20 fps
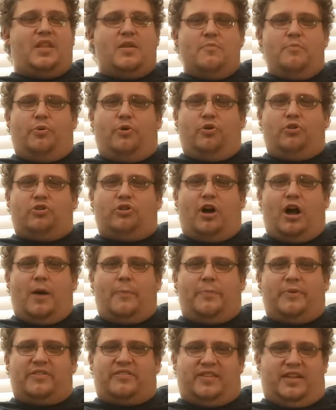polar
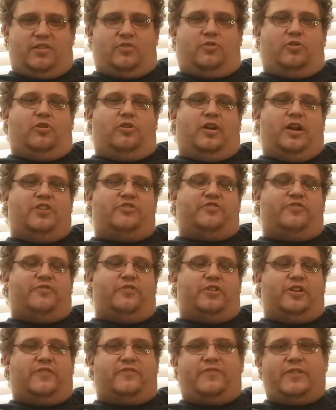opposites, or
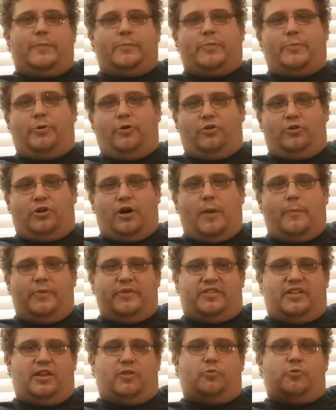introverted flipped polar
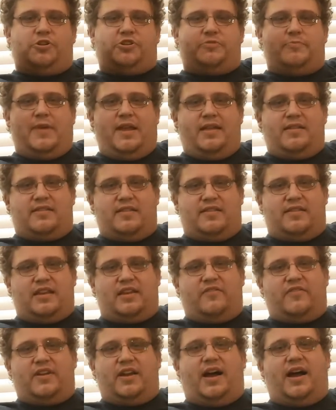opposites, which means
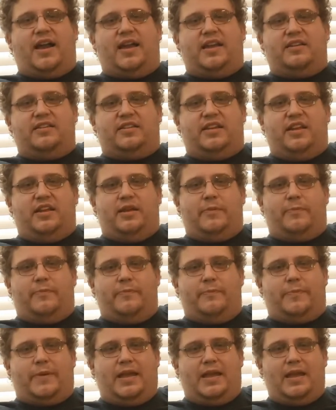instead of an
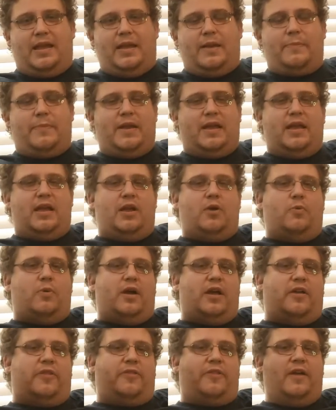INTP being
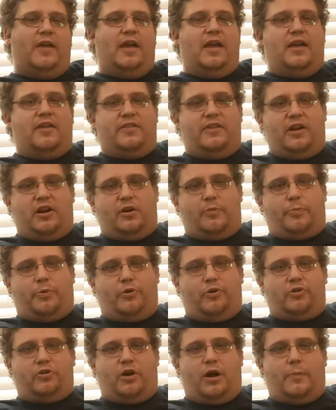with their
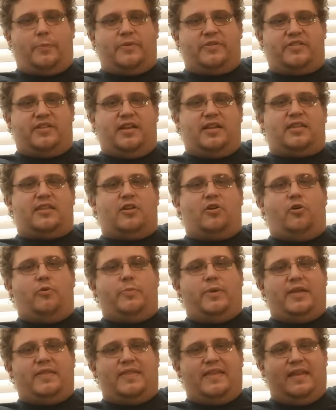polar opposites, it will
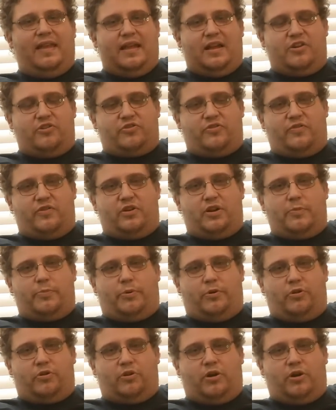be the introverted polar